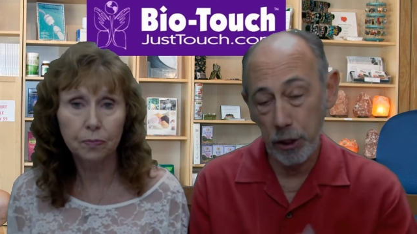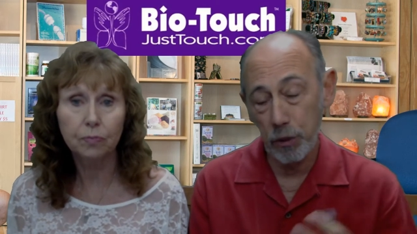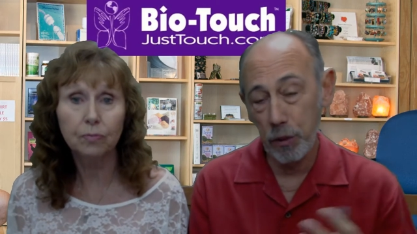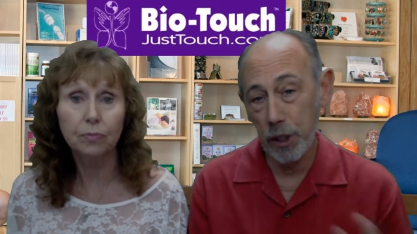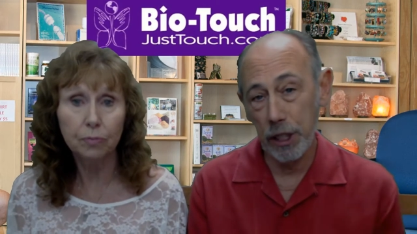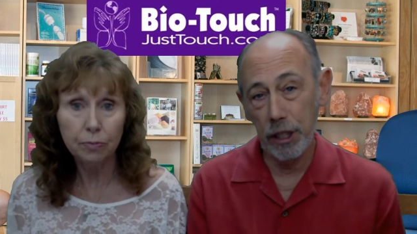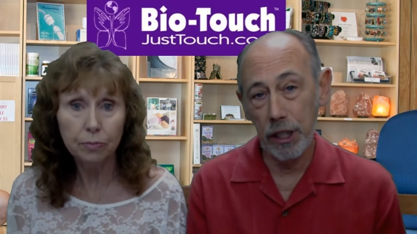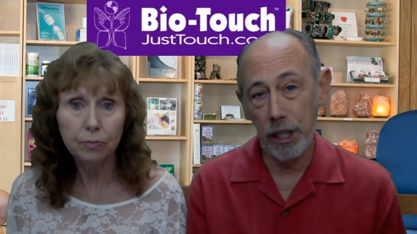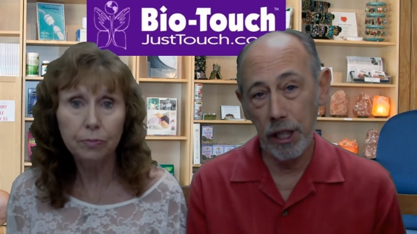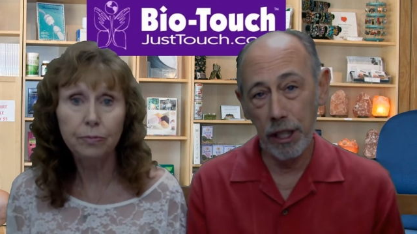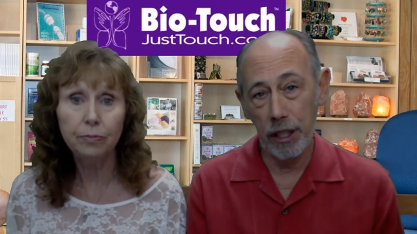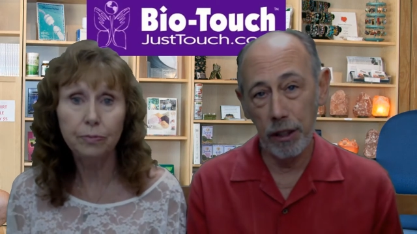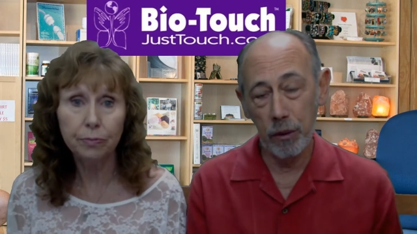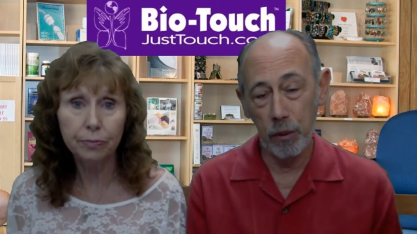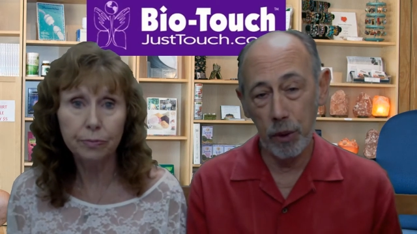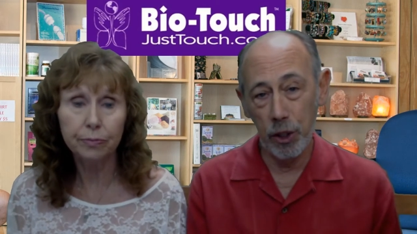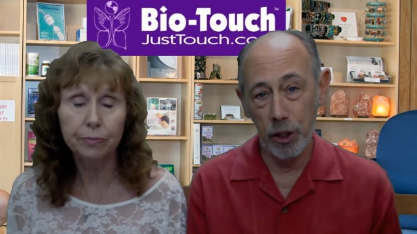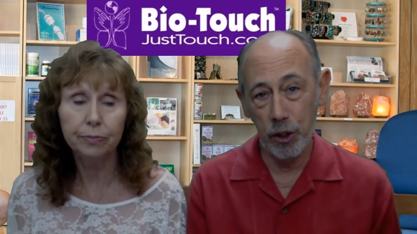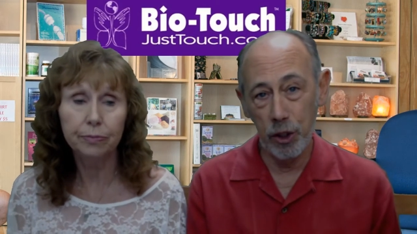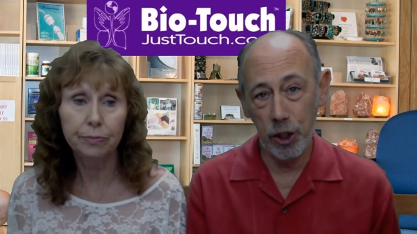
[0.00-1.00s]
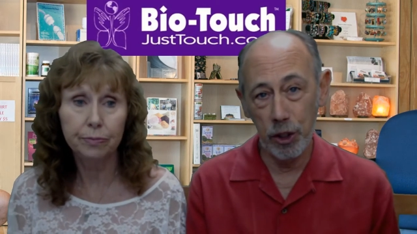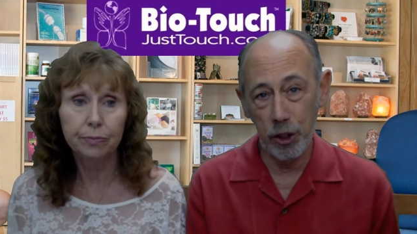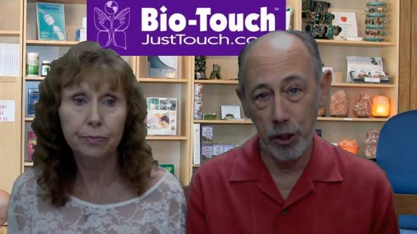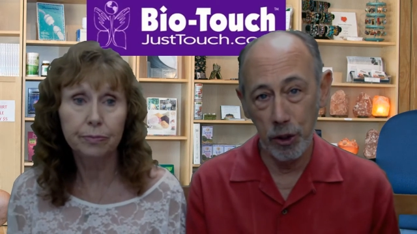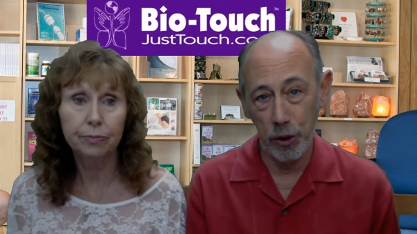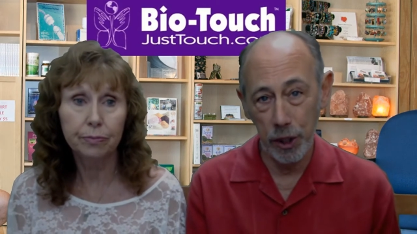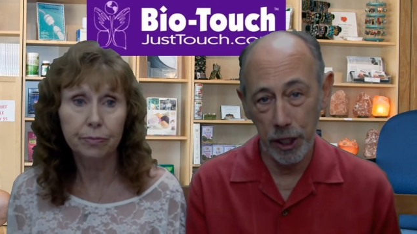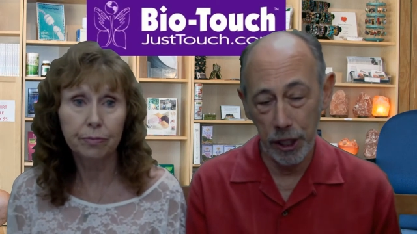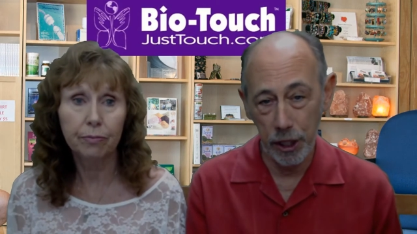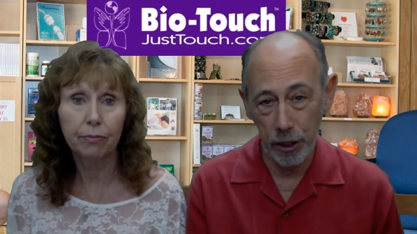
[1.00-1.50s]
Speaker 1: one another with just
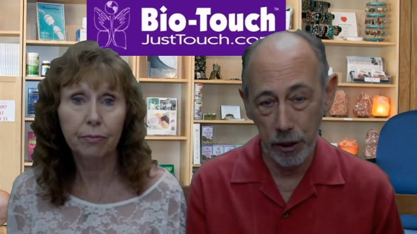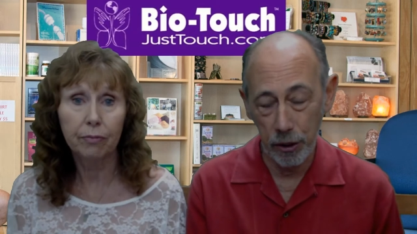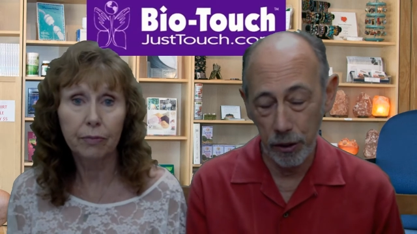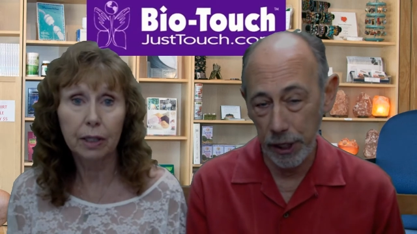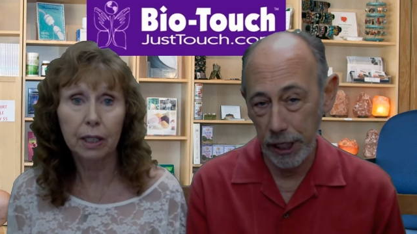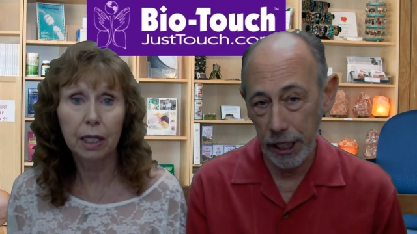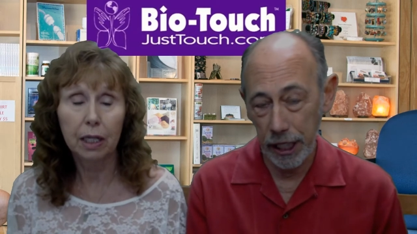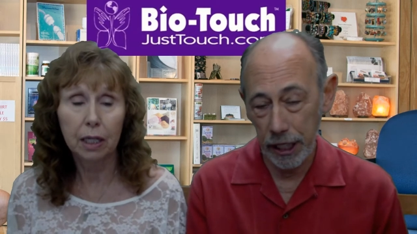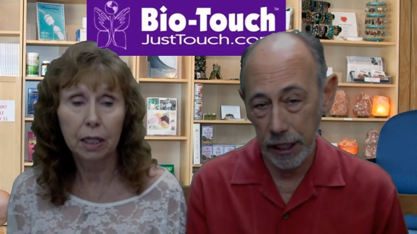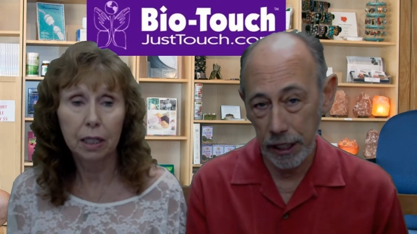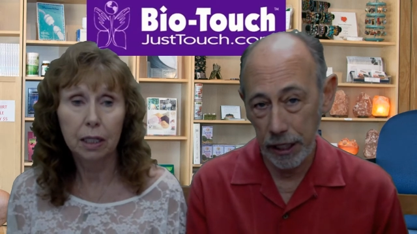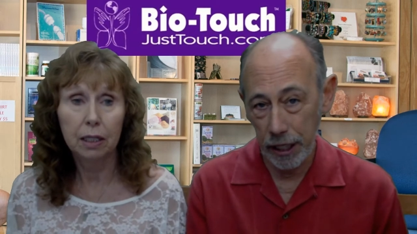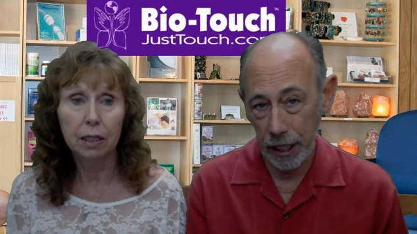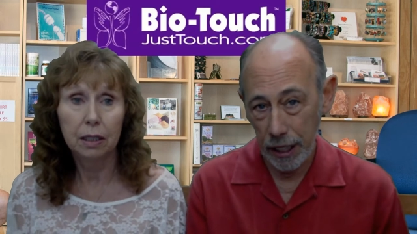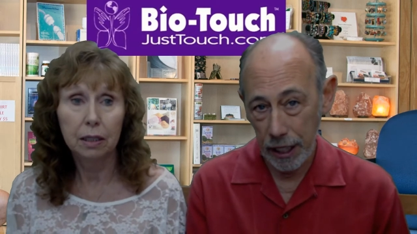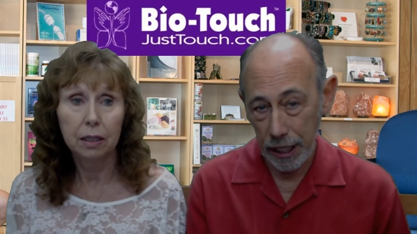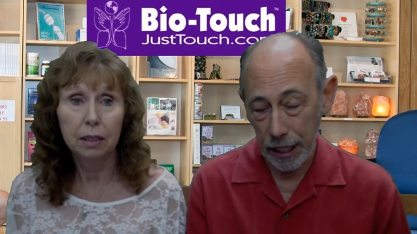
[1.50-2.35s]
doing the greeting,